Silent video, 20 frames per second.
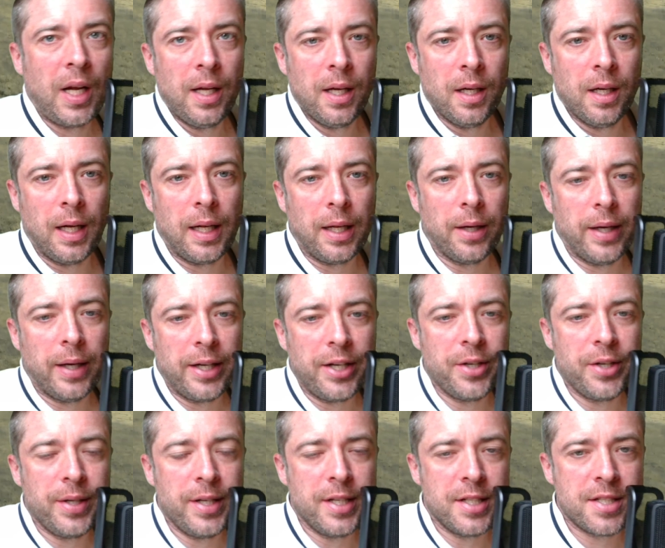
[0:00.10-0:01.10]
Hello, how you
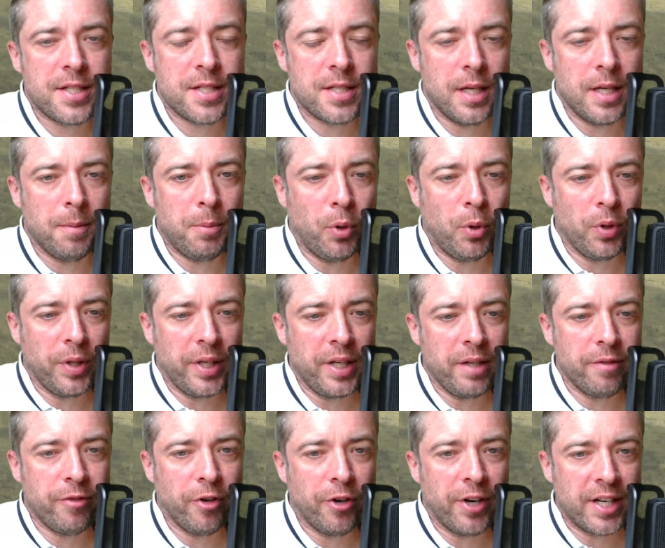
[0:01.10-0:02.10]
doing? It's Paul the
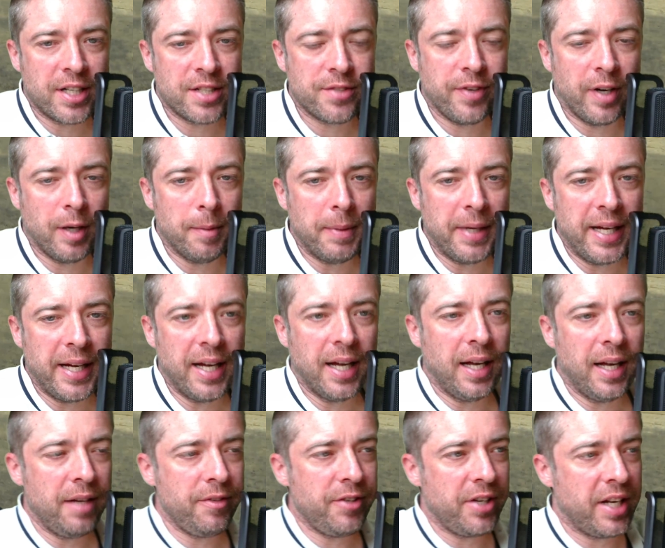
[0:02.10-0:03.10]
Forex Farmer here.
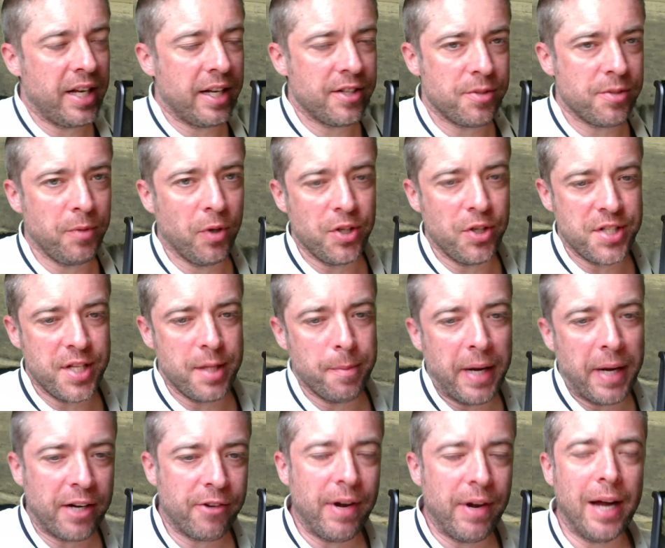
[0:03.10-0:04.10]
If you can hear some noise in the
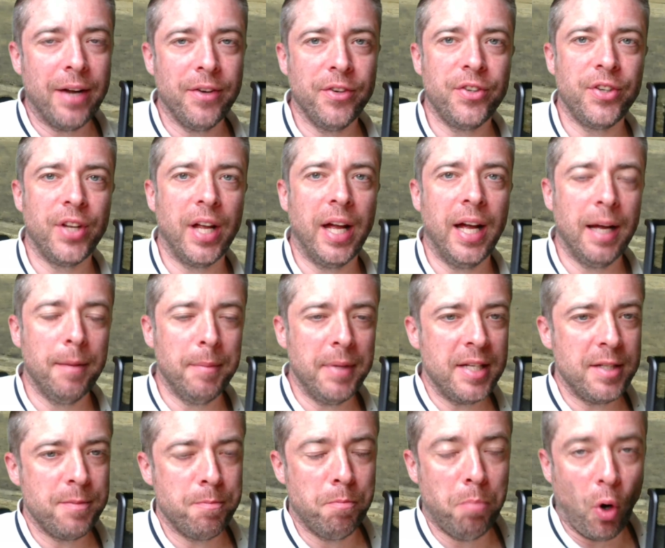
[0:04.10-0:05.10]
background, it's
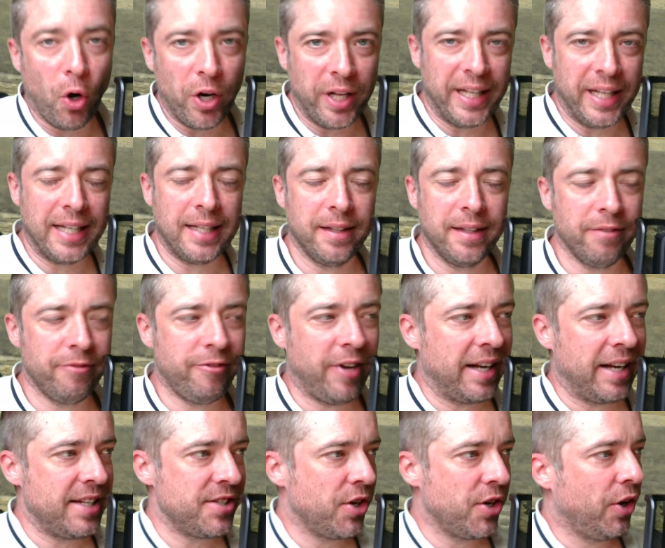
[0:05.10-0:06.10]
boiling. The fan
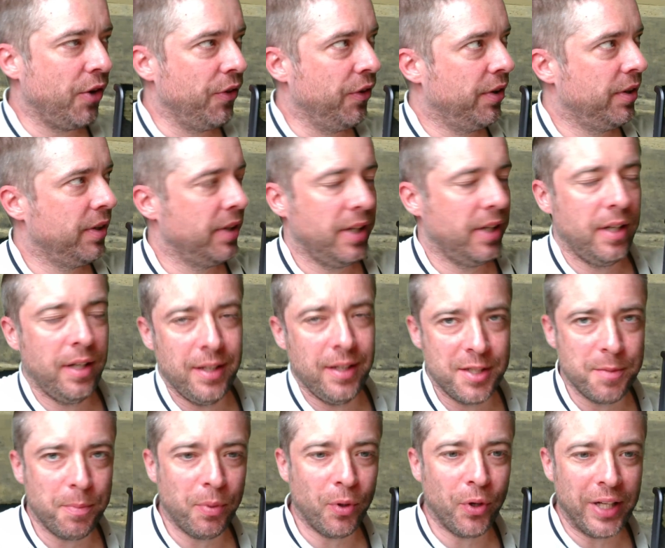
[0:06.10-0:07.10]
is on. It's
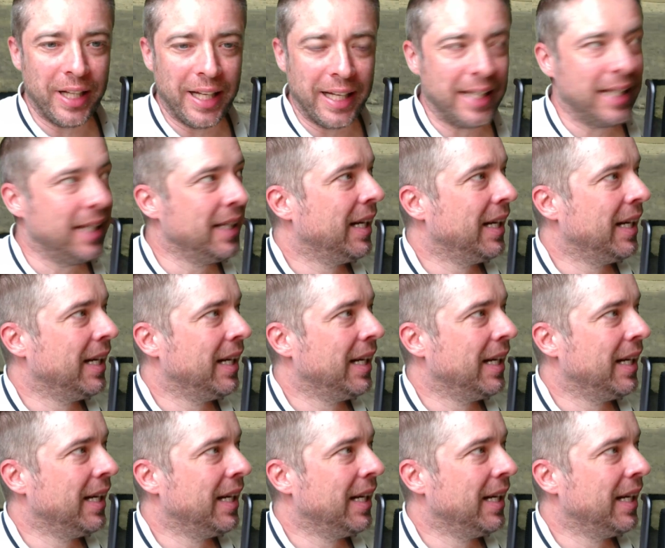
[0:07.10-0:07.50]
boiling.